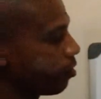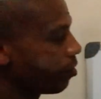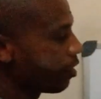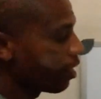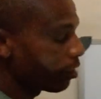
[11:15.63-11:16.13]

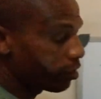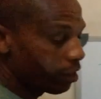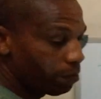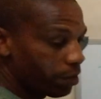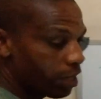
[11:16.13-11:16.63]
There are
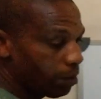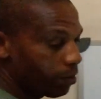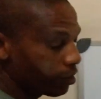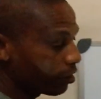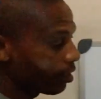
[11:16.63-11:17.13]
still big
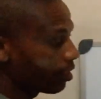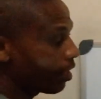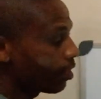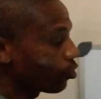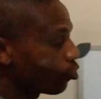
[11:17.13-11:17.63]
capacitors that
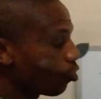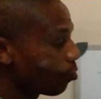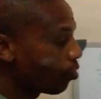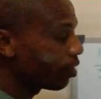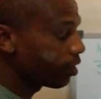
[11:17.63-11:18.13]
can store
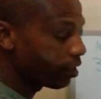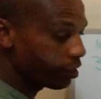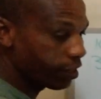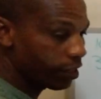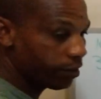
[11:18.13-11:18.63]
more than
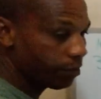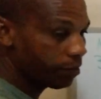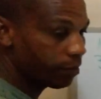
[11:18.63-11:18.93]
this, ne?